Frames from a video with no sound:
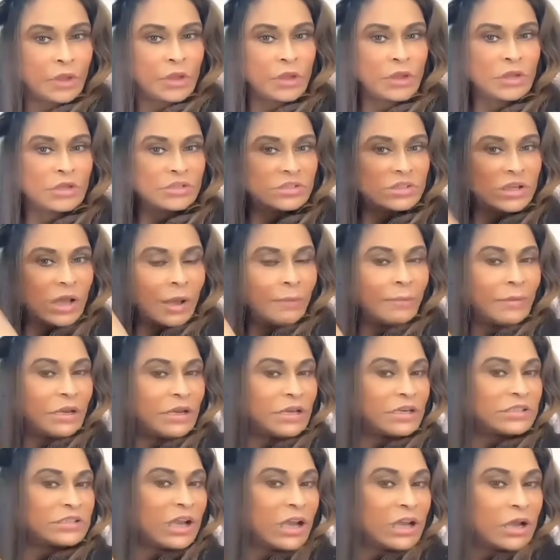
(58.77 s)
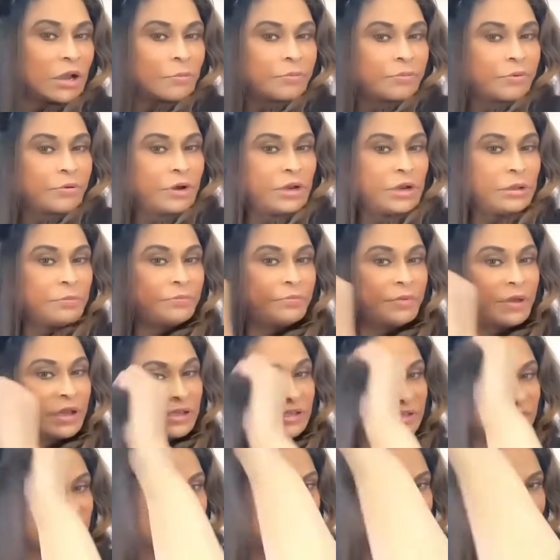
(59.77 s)
So I'm gonna take a pretty big
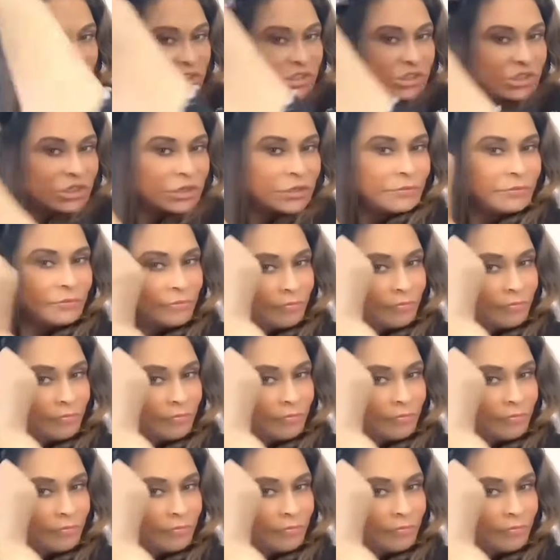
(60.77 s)
section,